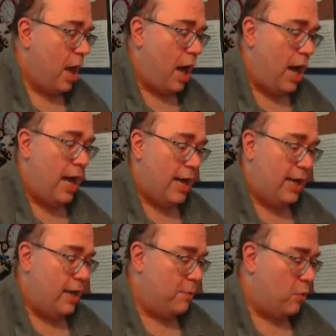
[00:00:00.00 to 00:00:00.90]

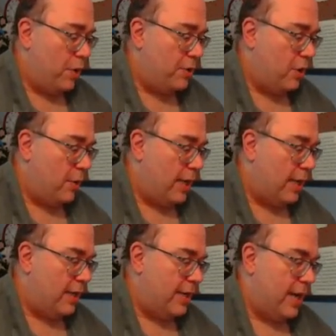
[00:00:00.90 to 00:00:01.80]
I am going to go
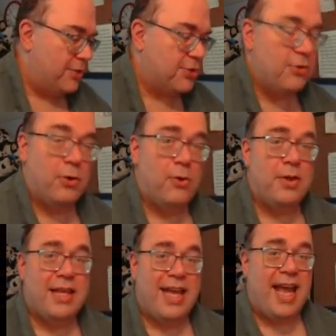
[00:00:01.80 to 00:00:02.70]
ahead and now screw
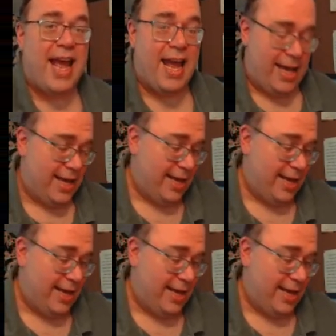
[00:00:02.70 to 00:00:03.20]
the AI.